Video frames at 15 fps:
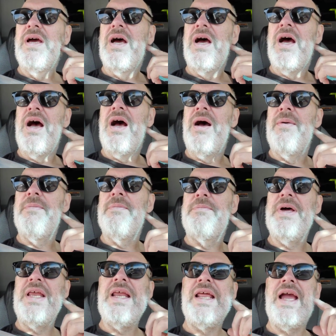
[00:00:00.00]

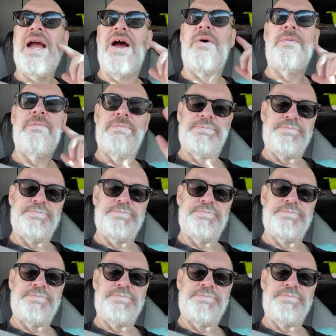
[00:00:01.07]
But anyhow,